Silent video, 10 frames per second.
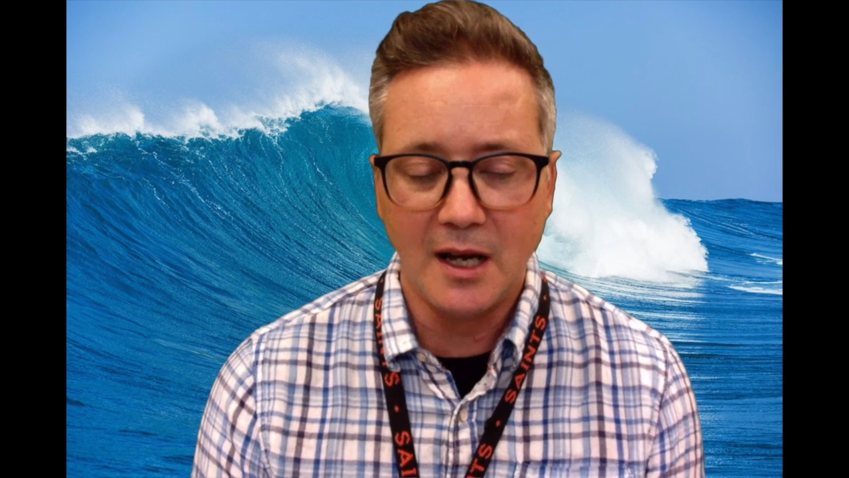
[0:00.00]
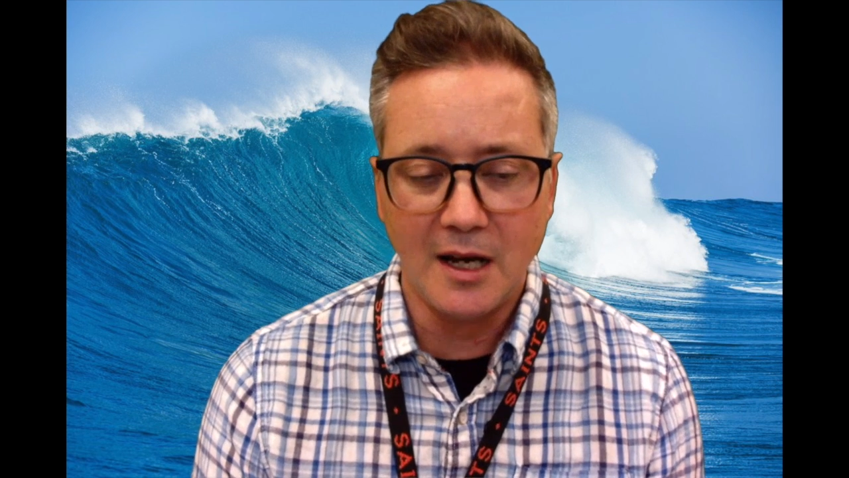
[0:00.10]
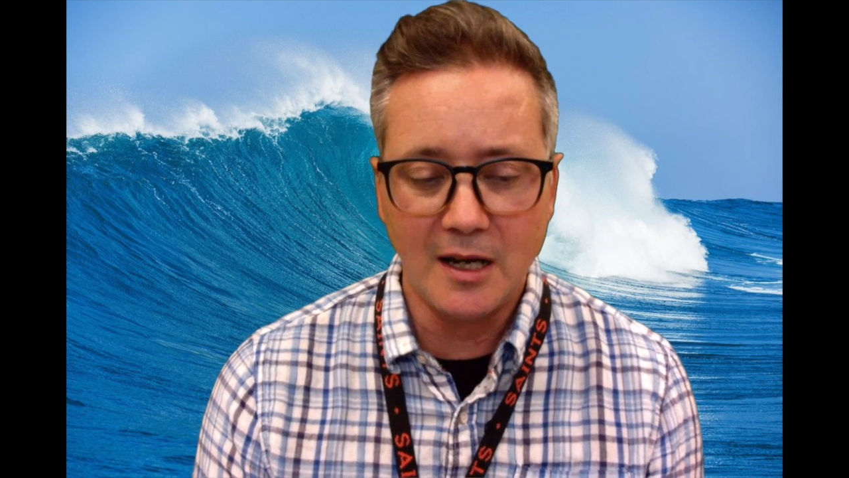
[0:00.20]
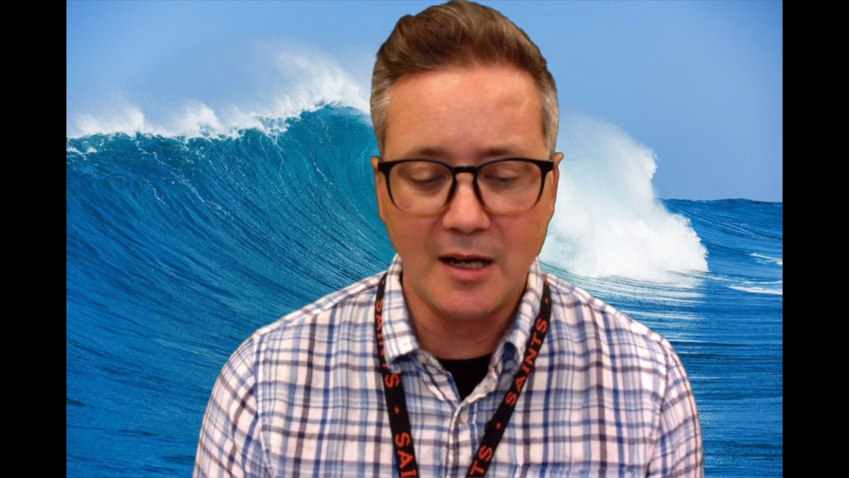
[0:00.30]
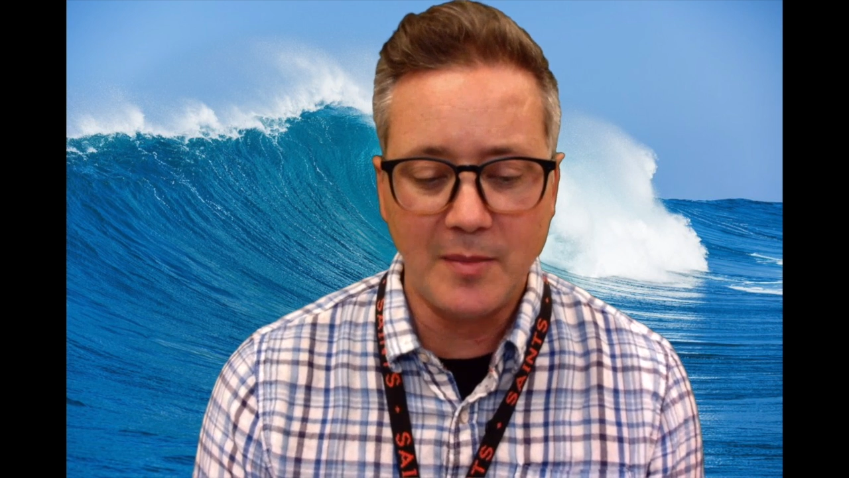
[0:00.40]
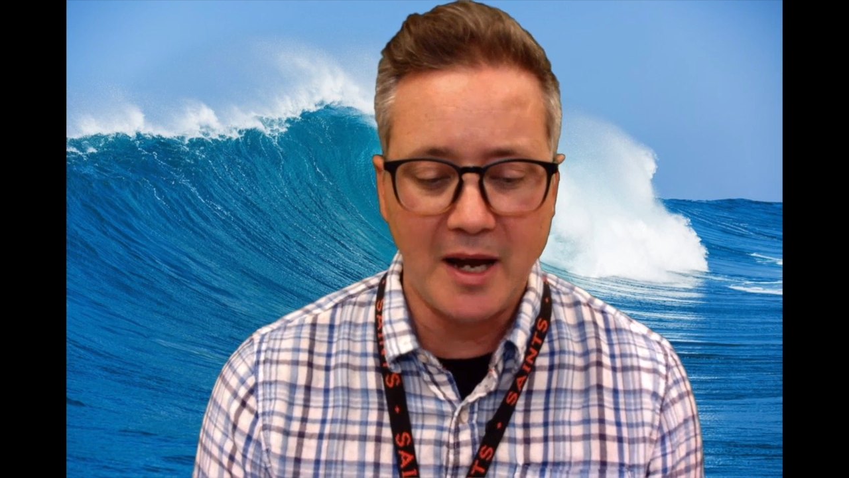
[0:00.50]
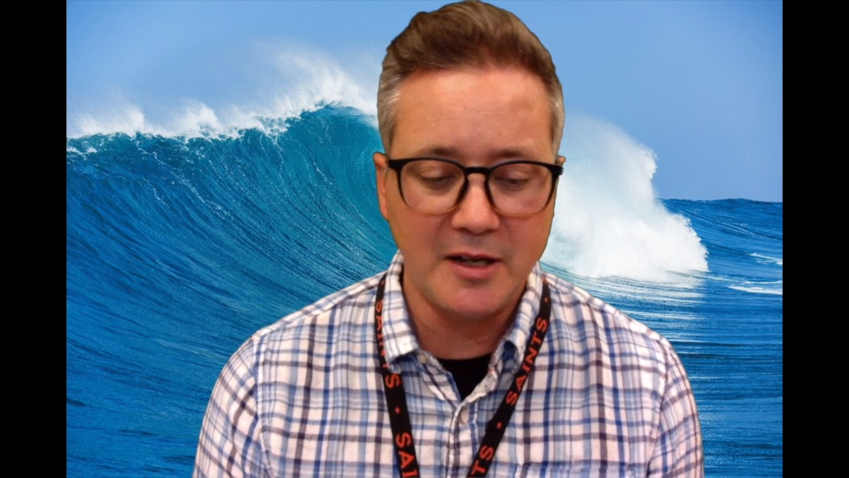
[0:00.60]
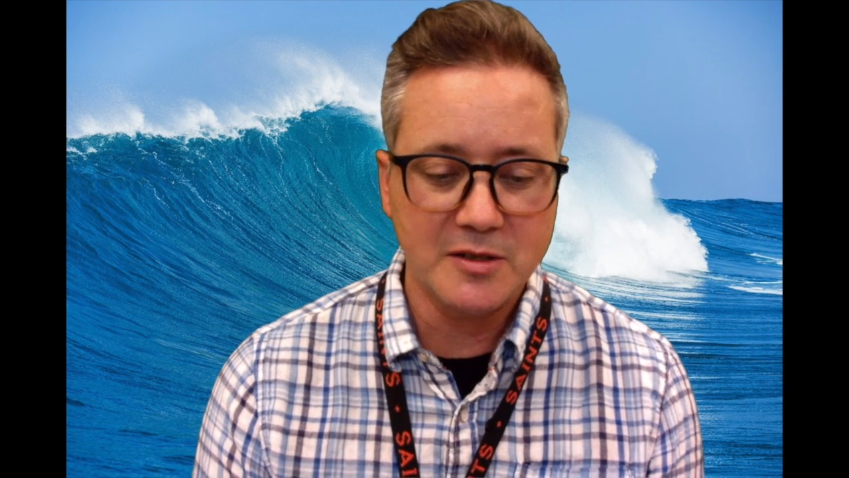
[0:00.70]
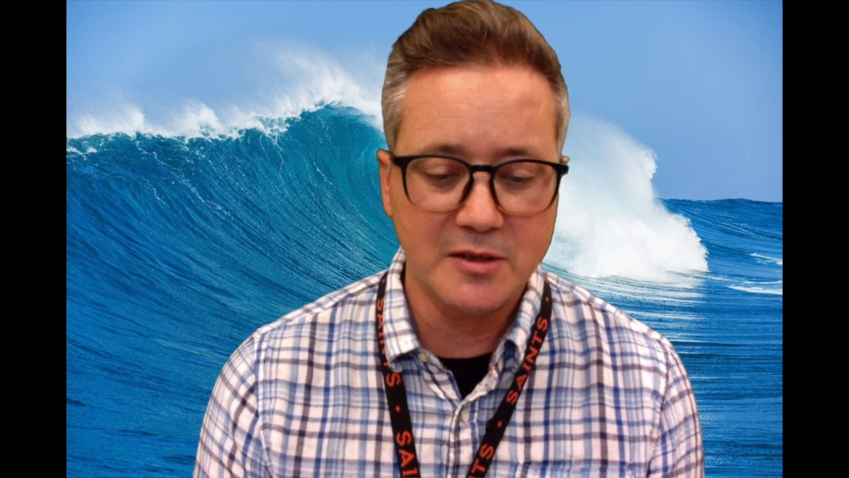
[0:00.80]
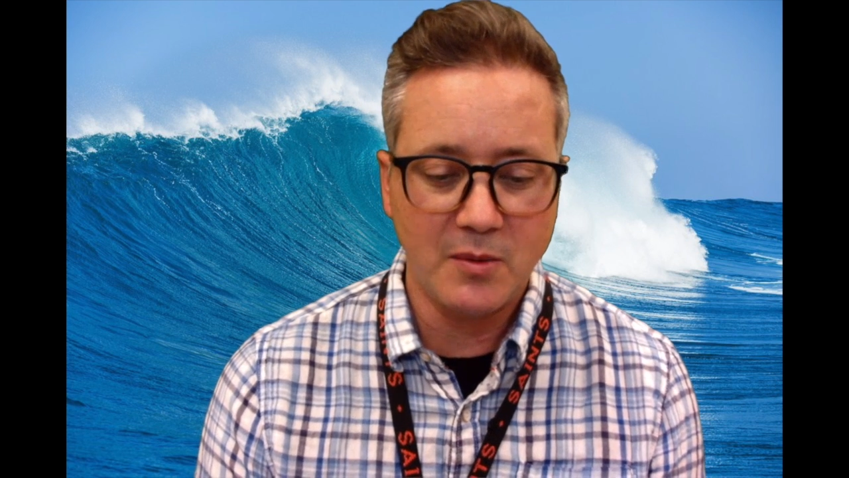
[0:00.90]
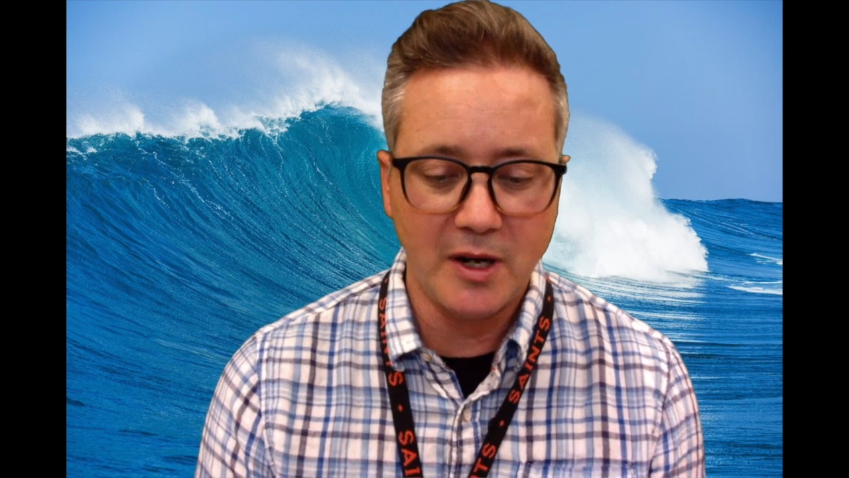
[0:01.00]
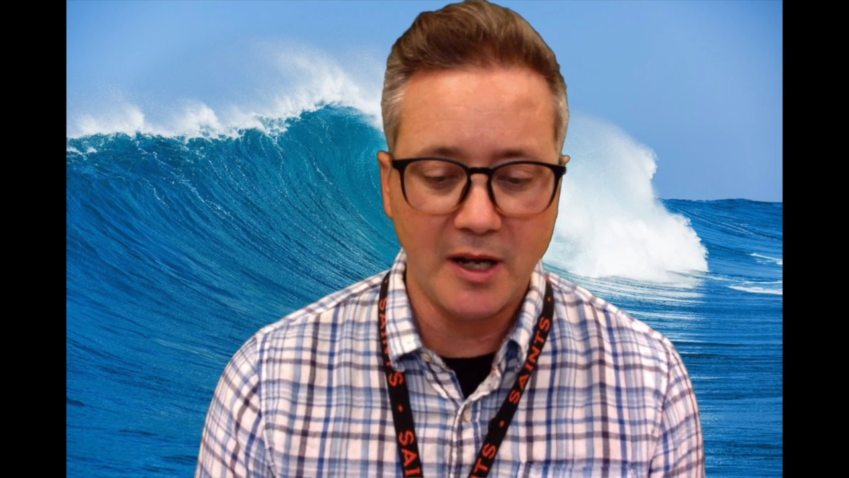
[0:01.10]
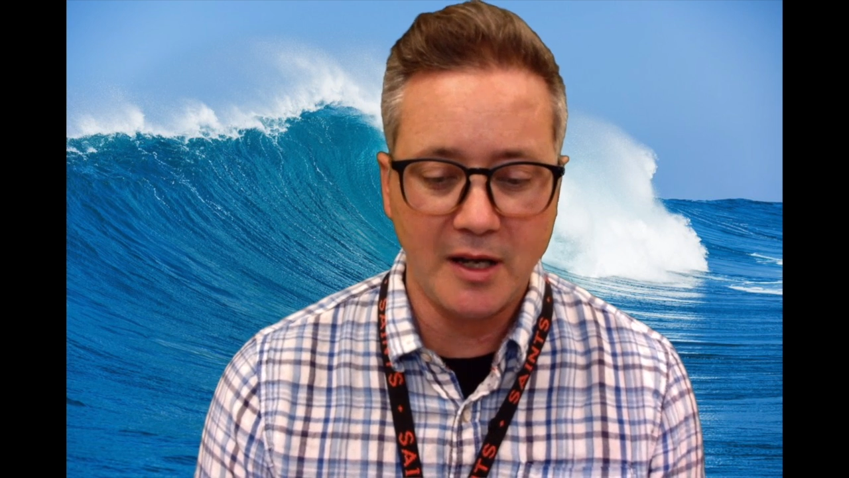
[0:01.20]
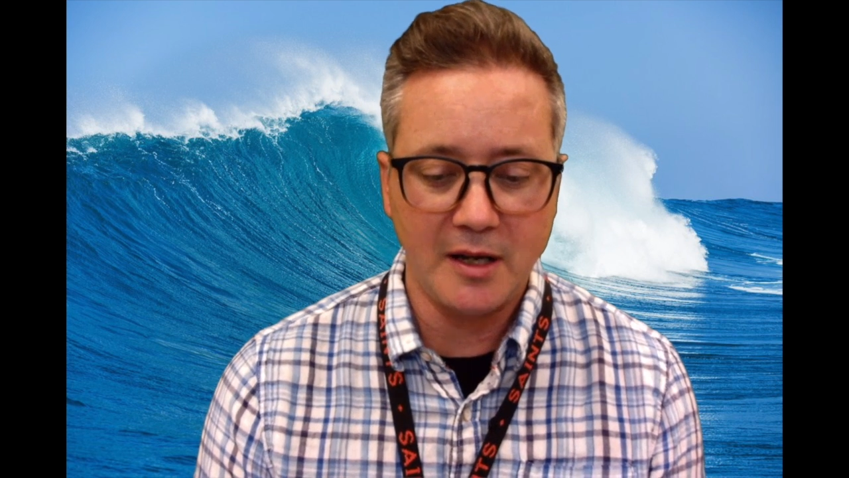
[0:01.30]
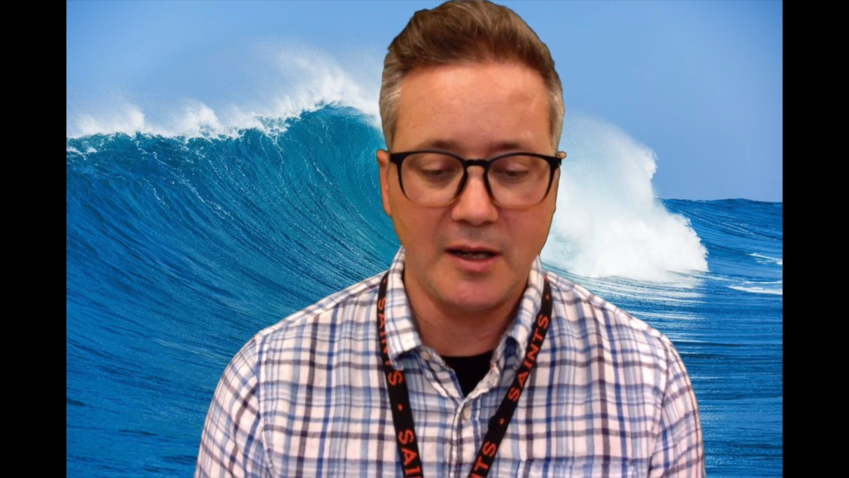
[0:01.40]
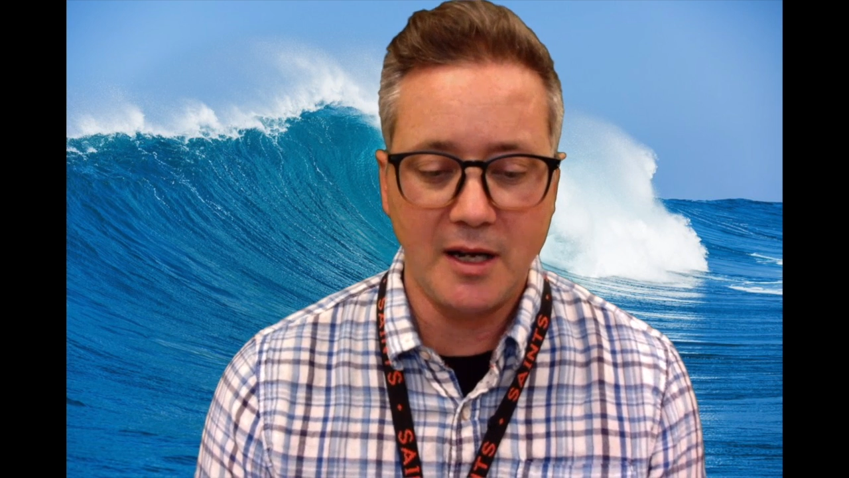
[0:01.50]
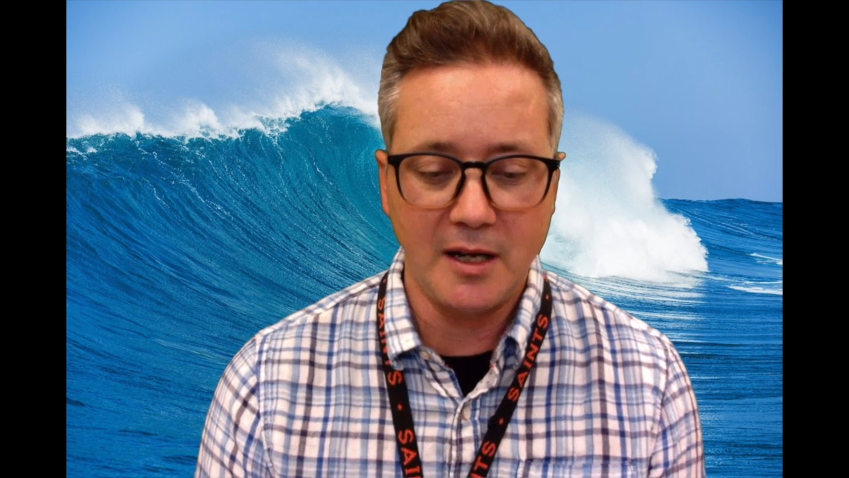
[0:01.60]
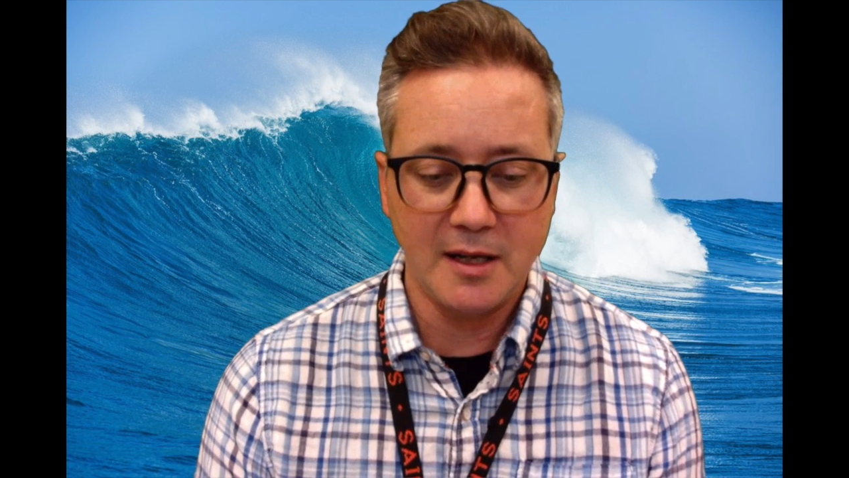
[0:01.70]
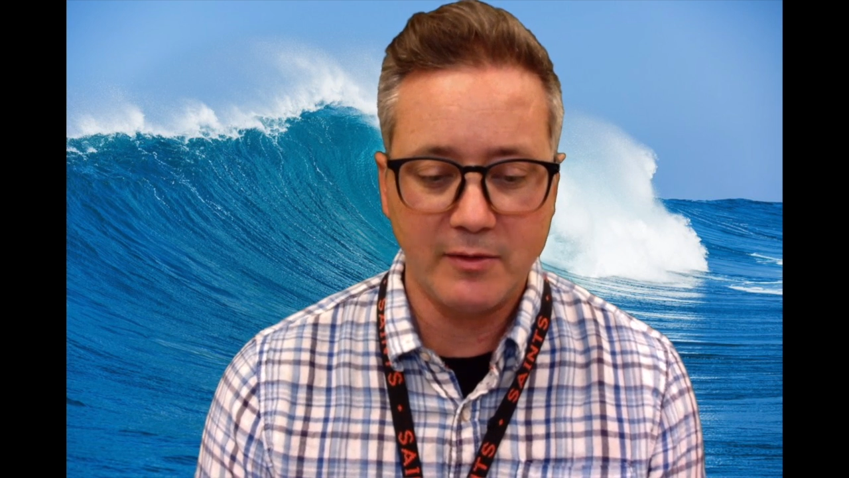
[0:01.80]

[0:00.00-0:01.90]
I usually want to